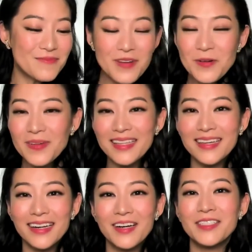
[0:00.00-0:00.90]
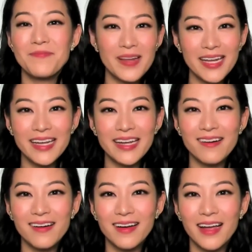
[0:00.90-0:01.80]
the moment that I got to be
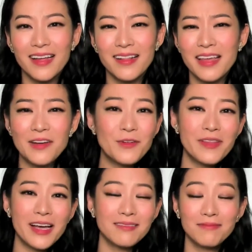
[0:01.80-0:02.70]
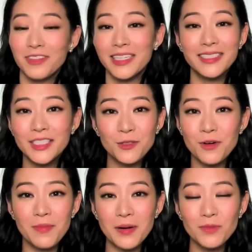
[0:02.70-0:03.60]
Kira and thankful that fans still
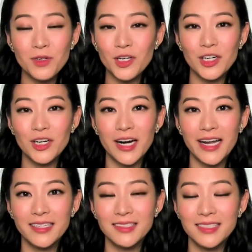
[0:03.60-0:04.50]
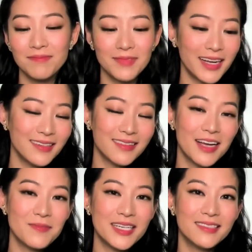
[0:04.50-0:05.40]
remember her. And yeah,
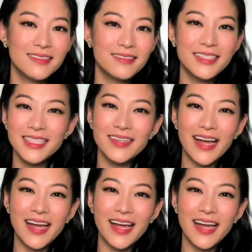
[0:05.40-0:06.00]
I mean, it's